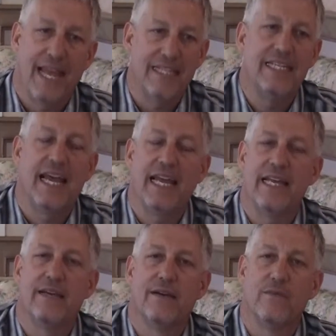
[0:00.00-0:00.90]
that
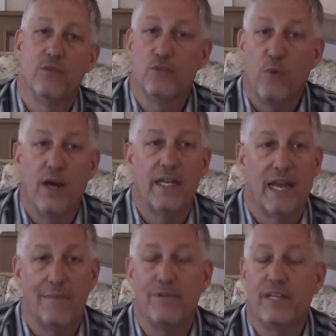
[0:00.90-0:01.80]
day was,
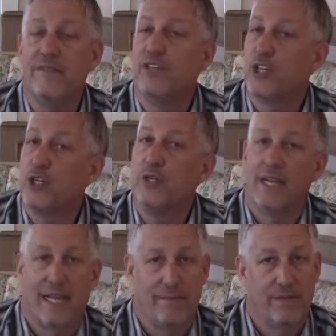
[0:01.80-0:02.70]
one, I believed it
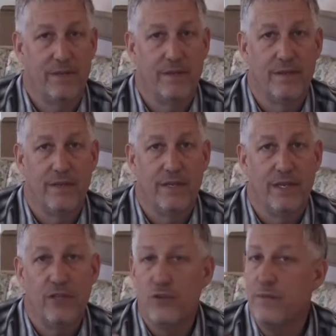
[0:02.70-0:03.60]
could happen.
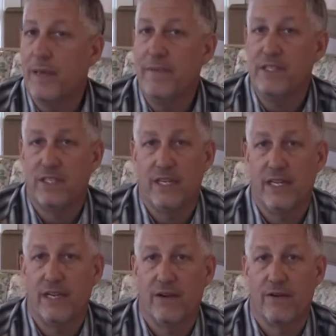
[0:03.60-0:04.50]
You may be
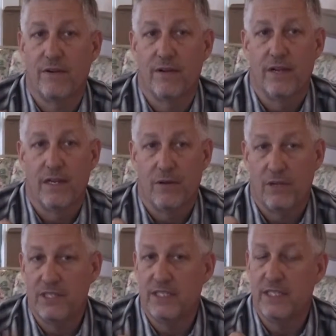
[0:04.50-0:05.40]
sitting here
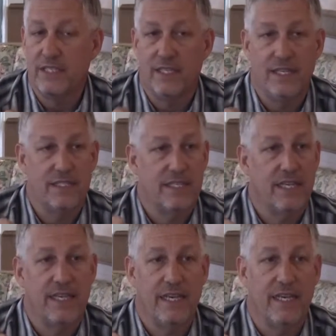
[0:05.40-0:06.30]
or listening to this
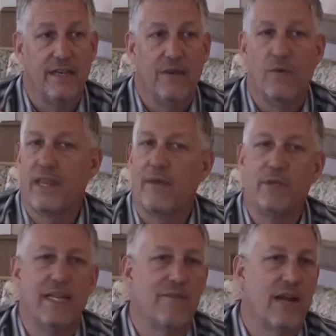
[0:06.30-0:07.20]
thinking, well,
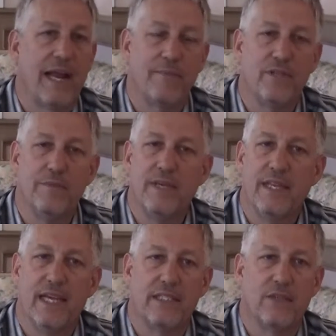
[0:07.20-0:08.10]
that would never happen to
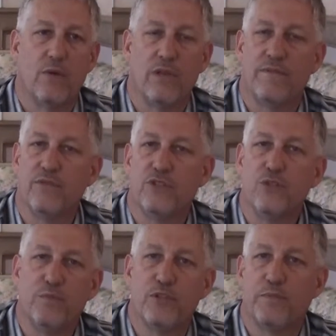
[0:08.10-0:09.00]
me. That's only for
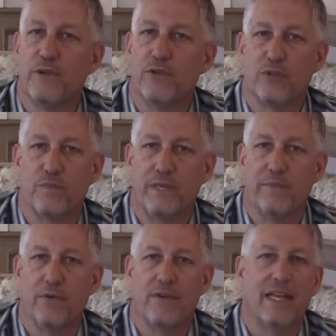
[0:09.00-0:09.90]
super spiritual
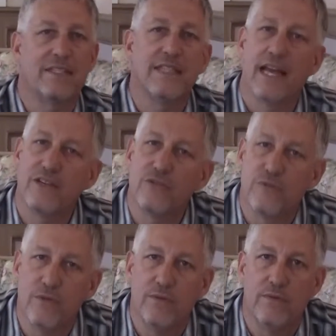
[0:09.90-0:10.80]
people. That's not
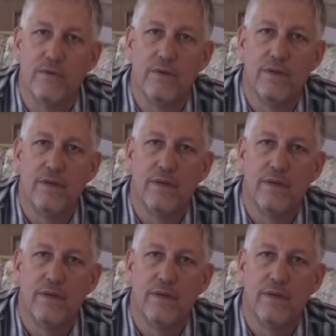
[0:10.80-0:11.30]
true.